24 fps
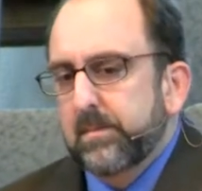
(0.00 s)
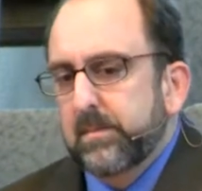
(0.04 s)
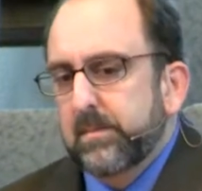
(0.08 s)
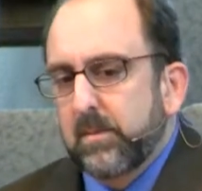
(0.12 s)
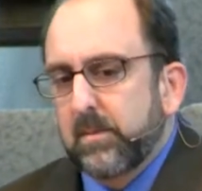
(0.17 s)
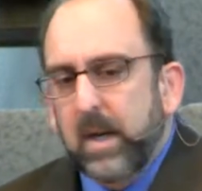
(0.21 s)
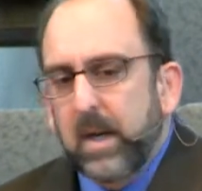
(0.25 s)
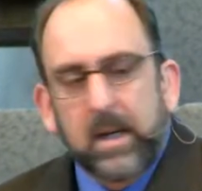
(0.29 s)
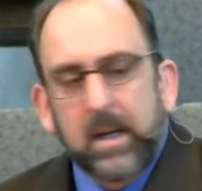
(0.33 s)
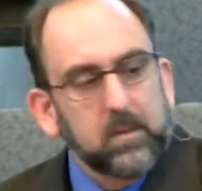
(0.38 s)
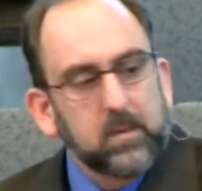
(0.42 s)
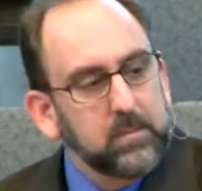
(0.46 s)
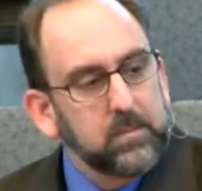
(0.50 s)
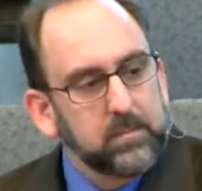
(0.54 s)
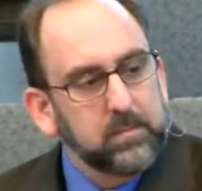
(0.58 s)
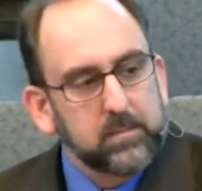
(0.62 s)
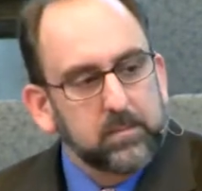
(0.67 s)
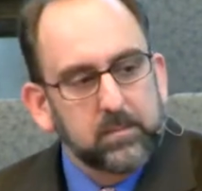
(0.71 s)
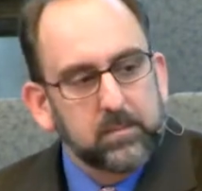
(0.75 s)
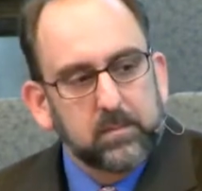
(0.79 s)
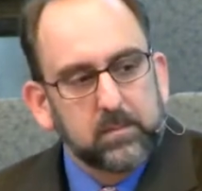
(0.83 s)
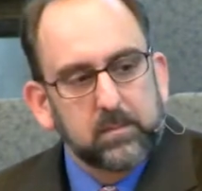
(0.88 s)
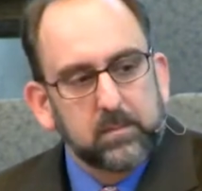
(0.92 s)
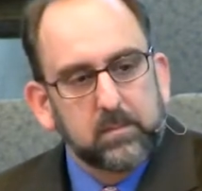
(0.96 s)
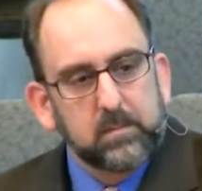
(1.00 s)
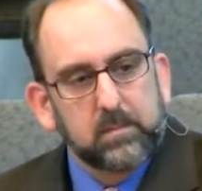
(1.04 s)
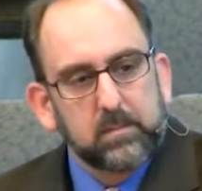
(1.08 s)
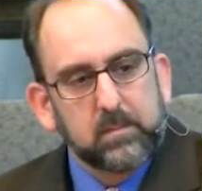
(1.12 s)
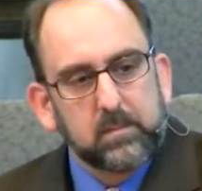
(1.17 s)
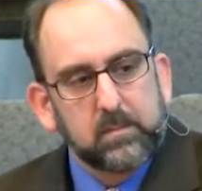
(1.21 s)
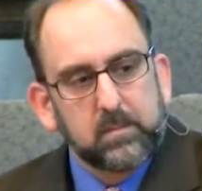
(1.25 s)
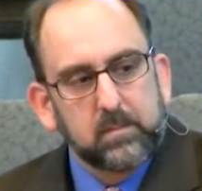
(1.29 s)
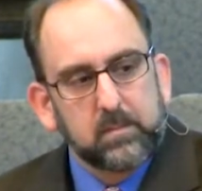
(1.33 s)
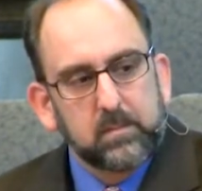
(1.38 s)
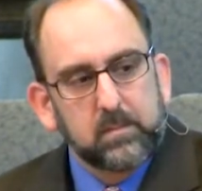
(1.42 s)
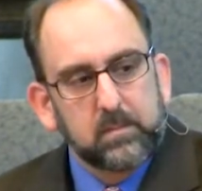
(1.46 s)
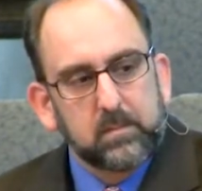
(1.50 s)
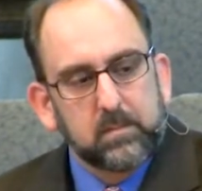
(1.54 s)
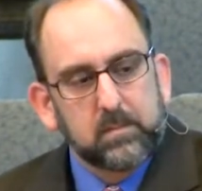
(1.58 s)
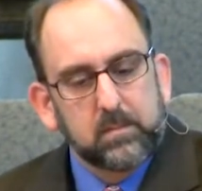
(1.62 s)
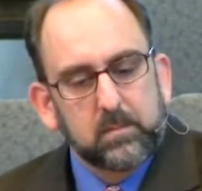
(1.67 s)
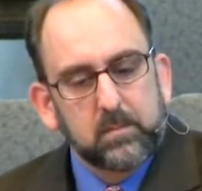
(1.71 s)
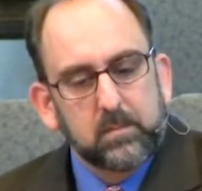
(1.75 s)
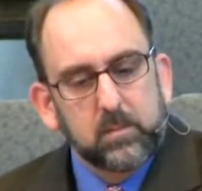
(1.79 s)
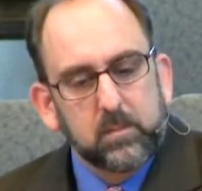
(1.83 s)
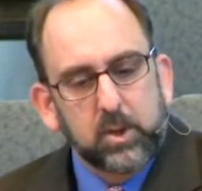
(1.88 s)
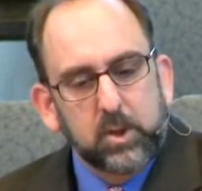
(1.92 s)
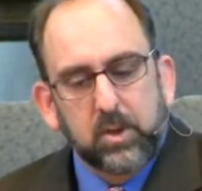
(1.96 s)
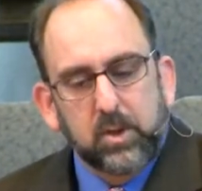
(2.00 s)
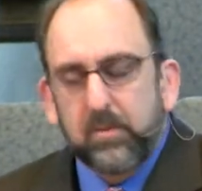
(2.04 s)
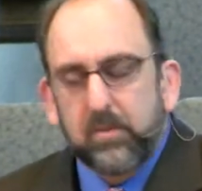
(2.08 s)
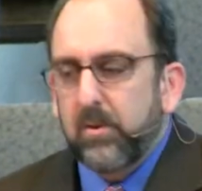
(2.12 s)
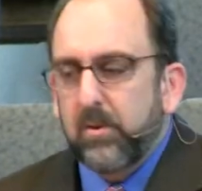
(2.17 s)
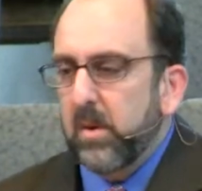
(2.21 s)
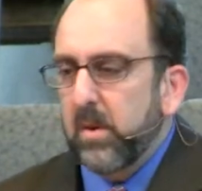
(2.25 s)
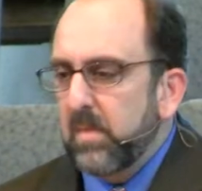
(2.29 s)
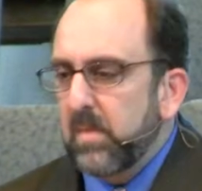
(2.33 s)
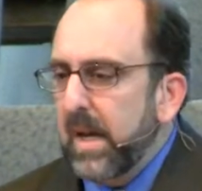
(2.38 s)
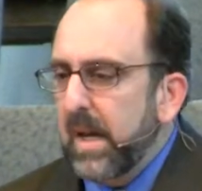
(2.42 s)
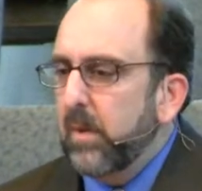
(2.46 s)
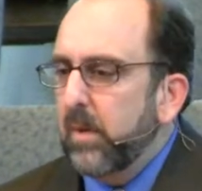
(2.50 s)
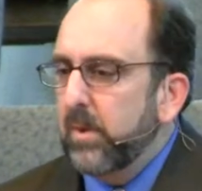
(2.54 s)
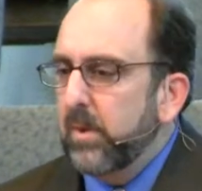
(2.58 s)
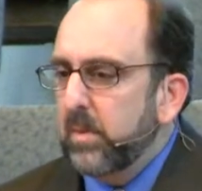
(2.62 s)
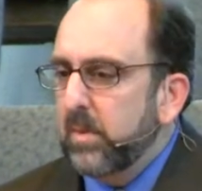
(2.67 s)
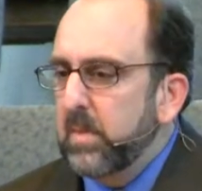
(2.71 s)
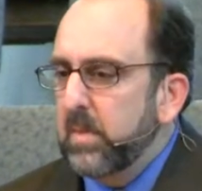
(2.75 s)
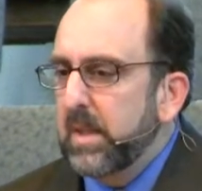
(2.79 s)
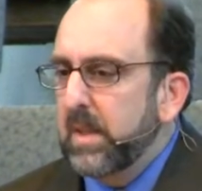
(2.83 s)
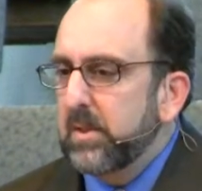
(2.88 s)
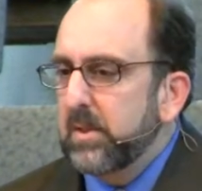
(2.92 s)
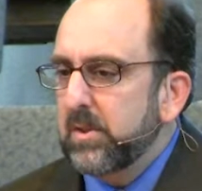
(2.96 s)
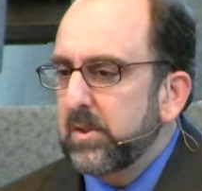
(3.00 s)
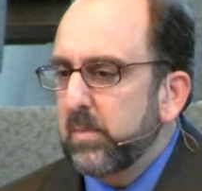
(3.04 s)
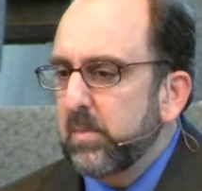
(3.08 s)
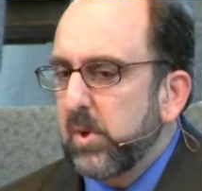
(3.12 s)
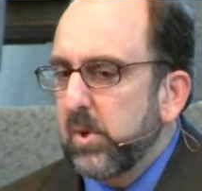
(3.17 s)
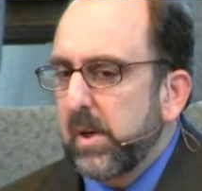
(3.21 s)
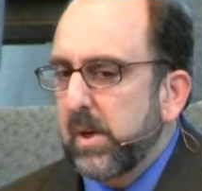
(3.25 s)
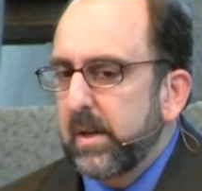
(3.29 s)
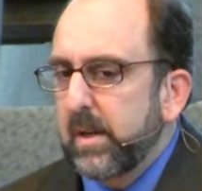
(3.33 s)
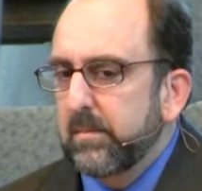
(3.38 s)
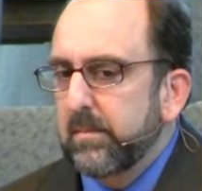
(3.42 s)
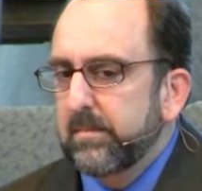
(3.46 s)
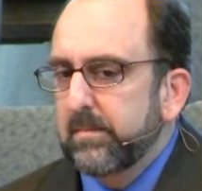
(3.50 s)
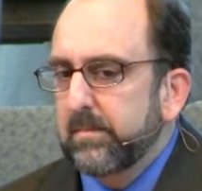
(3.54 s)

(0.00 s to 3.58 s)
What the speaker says: Right? Would you affirm that with me this morning?